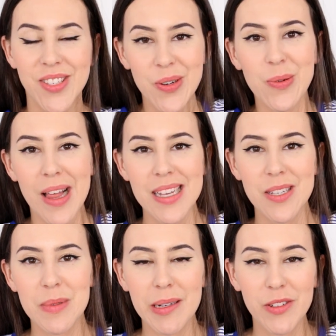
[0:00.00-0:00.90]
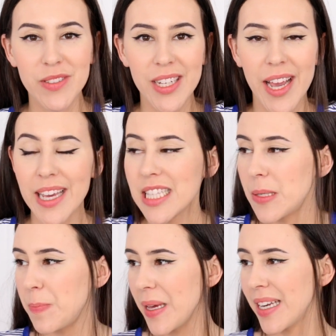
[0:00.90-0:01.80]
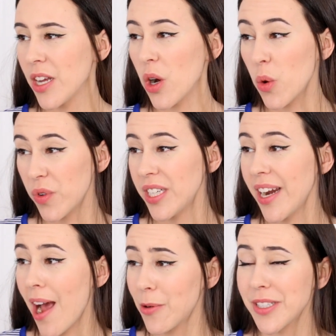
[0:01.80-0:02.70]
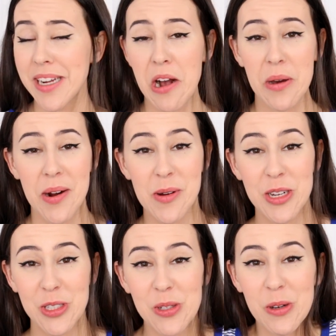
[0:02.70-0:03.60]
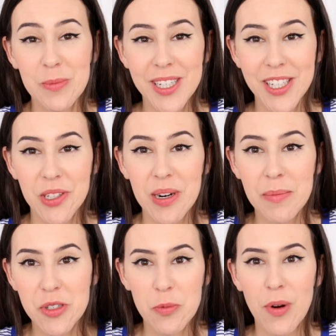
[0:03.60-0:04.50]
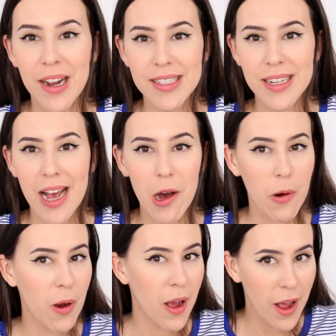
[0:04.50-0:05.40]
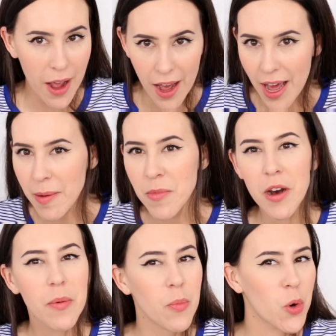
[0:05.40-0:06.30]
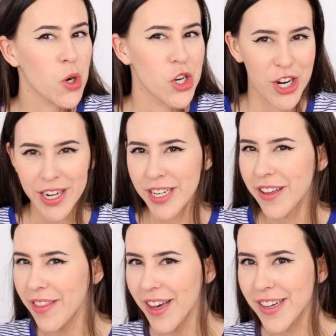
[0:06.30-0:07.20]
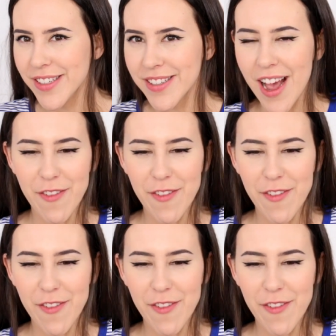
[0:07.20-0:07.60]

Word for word: so last update today, it's been over 10 hours now and I wanted to update you and I'm surprised how I'm not more shiny than this.